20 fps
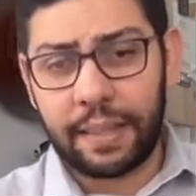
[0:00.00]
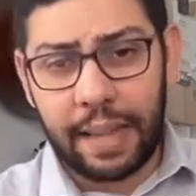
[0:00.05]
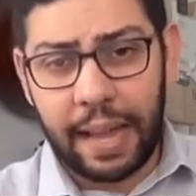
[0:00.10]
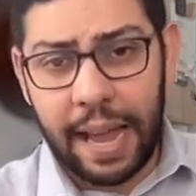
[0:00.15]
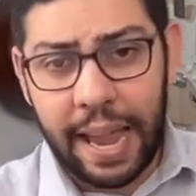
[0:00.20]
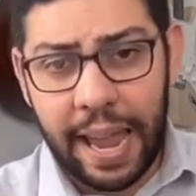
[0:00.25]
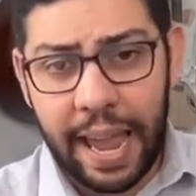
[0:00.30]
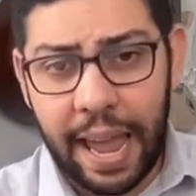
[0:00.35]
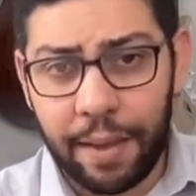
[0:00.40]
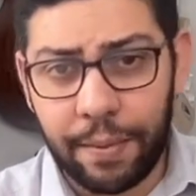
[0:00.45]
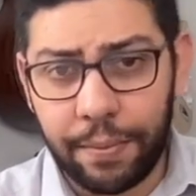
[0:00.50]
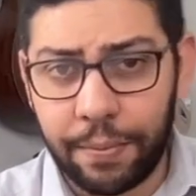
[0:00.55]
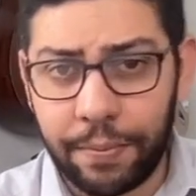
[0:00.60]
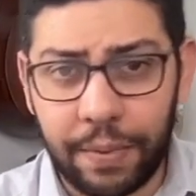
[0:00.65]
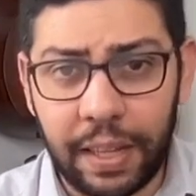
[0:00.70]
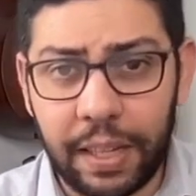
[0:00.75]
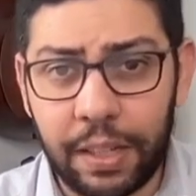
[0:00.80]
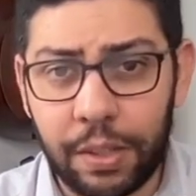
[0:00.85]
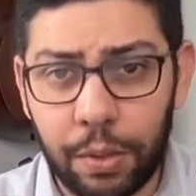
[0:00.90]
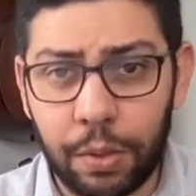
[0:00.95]
I have
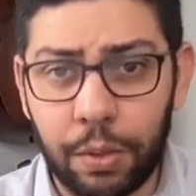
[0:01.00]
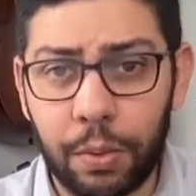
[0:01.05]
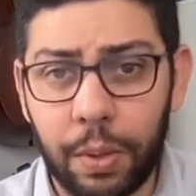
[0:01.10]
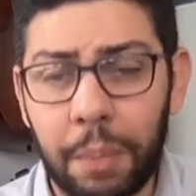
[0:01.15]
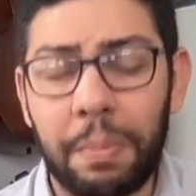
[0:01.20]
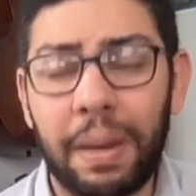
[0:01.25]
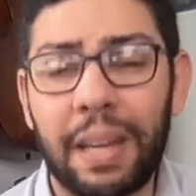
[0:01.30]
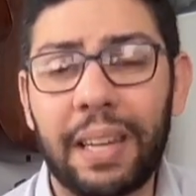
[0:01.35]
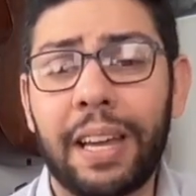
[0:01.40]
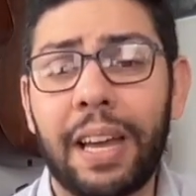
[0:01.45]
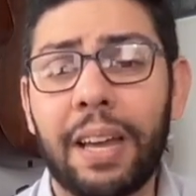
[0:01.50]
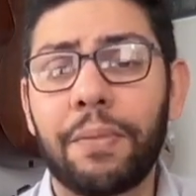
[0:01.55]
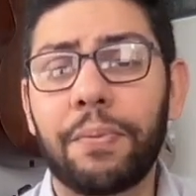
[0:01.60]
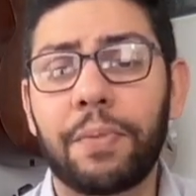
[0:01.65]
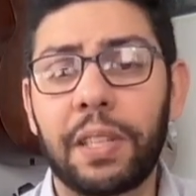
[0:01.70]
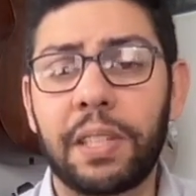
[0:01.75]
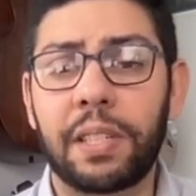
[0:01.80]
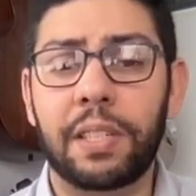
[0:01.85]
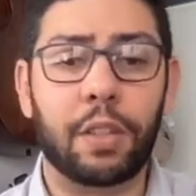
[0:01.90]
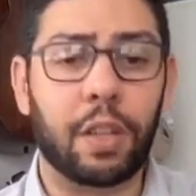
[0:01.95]
things to do in my life.
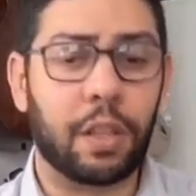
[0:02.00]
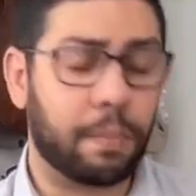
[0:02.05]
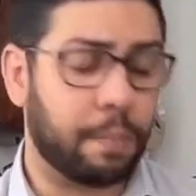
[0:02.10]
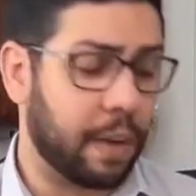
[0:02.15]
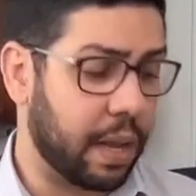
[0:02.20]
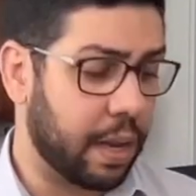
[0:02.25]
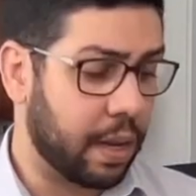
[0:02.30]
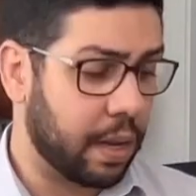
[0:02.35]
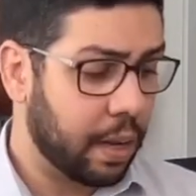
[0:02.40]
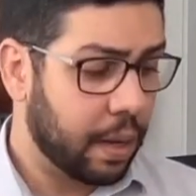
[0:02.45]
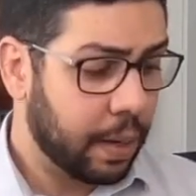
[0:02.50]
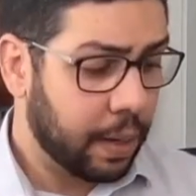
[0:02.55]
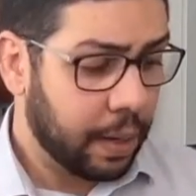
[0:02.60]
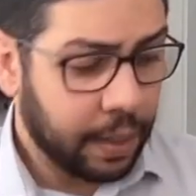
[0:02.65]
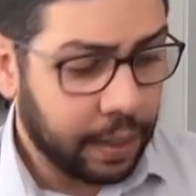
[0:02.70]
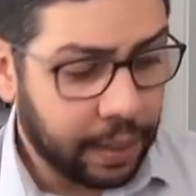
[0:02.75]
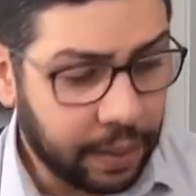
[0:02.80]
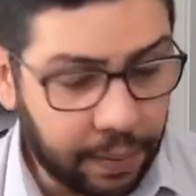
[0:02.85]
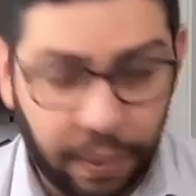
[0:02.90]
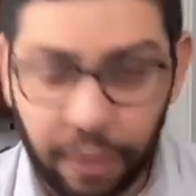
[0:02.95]
This is not my
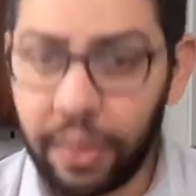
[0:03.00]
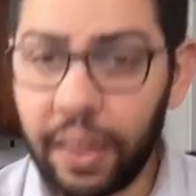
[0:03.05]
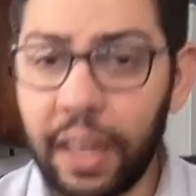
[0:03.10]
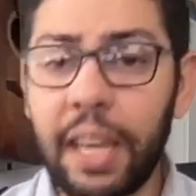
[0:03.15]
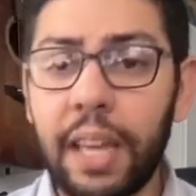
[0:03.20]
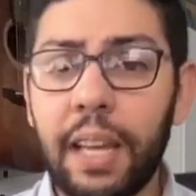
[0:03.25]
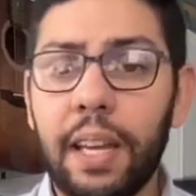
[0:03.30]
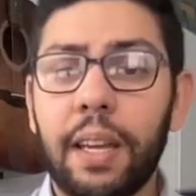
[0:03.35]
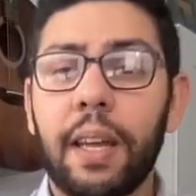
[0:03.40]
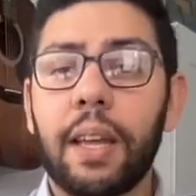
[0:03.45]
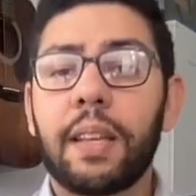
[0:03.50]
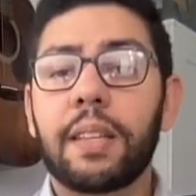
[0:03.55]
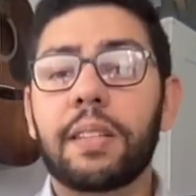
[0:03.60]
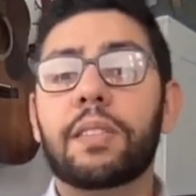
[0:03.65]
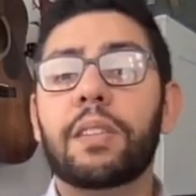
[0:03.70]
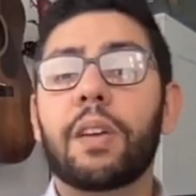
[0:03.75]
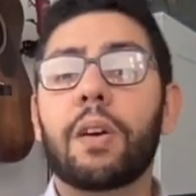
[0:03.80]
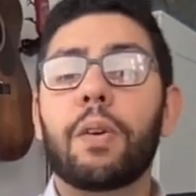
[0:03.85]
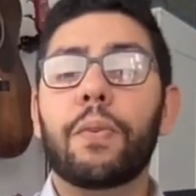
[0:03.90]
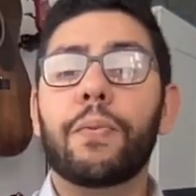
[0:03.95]
thing.
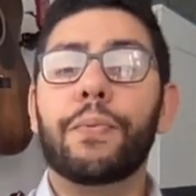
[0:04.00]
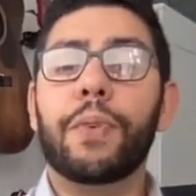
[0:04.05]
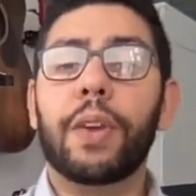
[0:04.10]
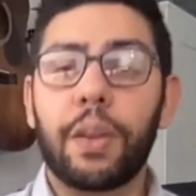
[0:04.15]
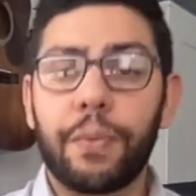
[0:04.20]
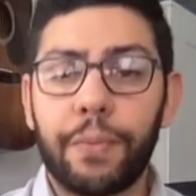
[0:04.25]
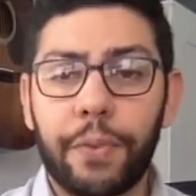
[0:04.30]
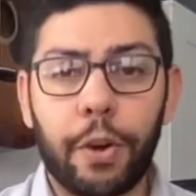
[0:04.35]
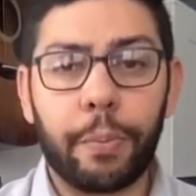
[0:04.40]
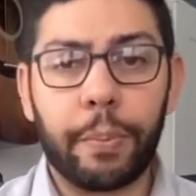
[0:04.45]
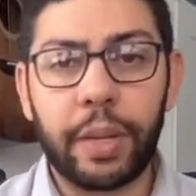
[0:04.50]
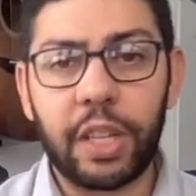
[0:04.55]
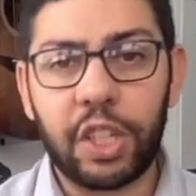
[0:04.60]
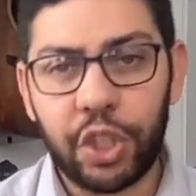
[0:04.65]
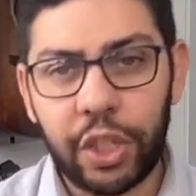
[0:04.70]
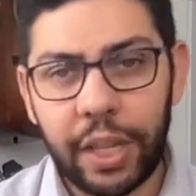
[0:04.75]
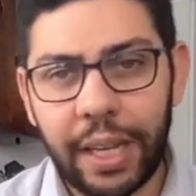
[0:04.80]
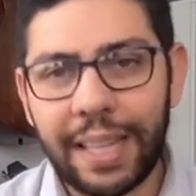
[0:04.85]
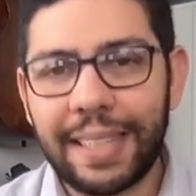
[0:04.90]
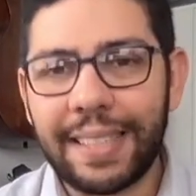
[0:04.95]
So thank you very much,
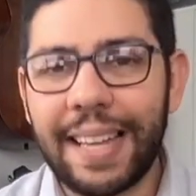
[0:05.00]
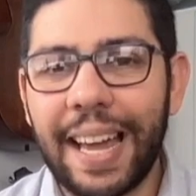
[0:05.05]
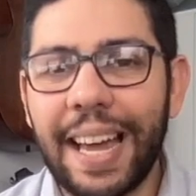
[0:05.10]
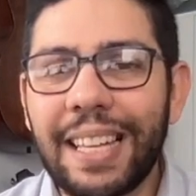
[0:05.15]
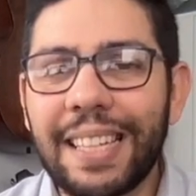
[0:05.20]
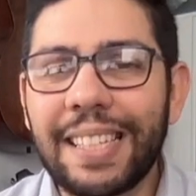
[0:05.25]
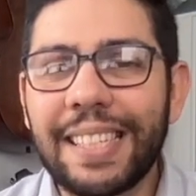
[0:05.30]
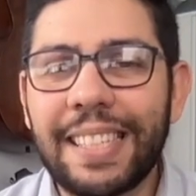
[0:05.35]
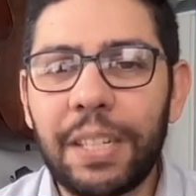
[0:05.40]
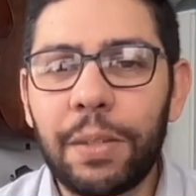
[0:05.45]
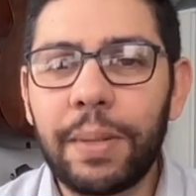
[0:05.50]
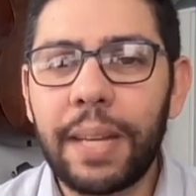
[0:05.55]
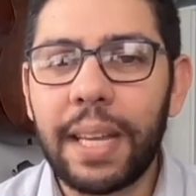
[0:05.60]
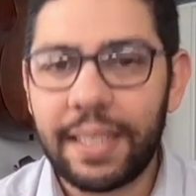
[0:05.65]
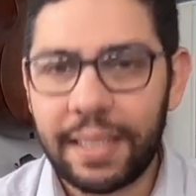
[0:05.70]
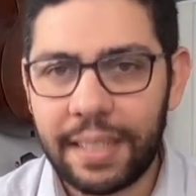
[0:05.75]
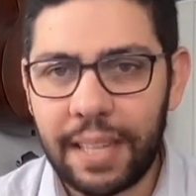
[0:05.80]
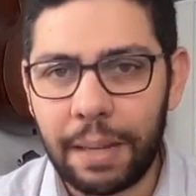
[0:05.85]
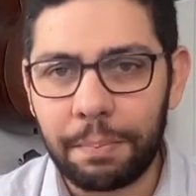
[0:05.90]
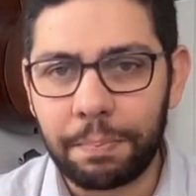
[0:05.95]
and I'll see you next
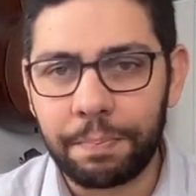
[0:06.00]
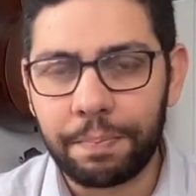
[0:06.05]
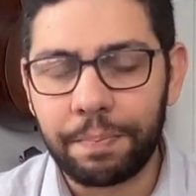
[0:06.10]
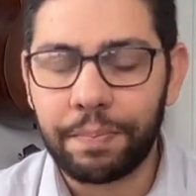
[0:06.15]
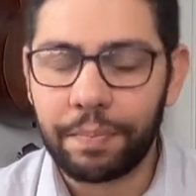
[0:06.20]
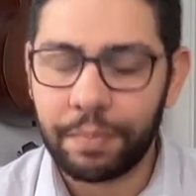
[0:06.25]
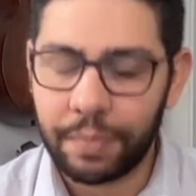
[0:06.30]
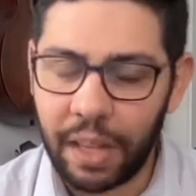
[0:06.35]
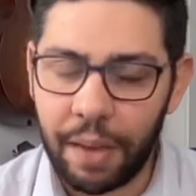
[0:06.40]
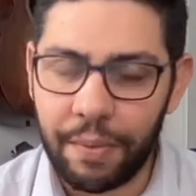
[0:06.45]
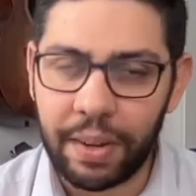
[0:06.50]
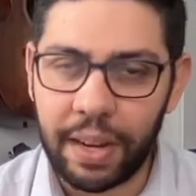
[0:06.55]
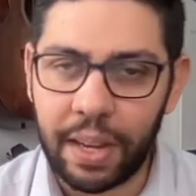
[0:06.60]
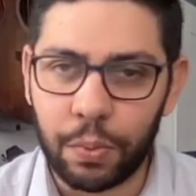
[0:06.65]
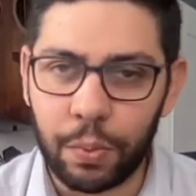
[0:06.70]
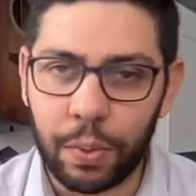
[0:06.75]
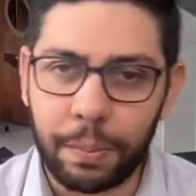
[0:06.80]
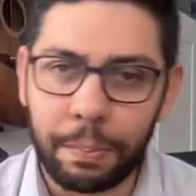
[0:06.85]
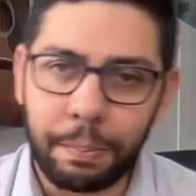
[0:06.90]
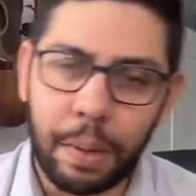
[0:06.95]
time. Have a nice
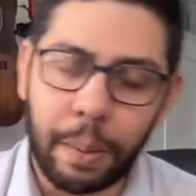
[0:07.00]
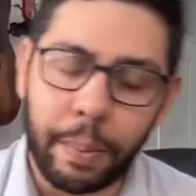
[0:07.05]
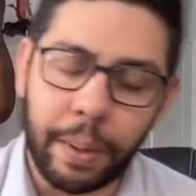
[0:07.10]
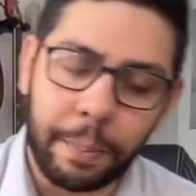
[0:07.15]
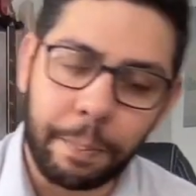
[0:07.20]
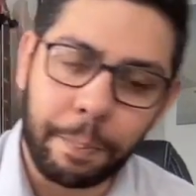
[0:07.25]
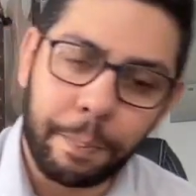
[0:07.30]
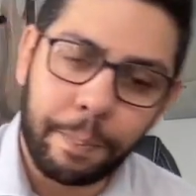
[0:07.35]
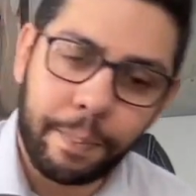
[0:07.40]
one. Bye bye.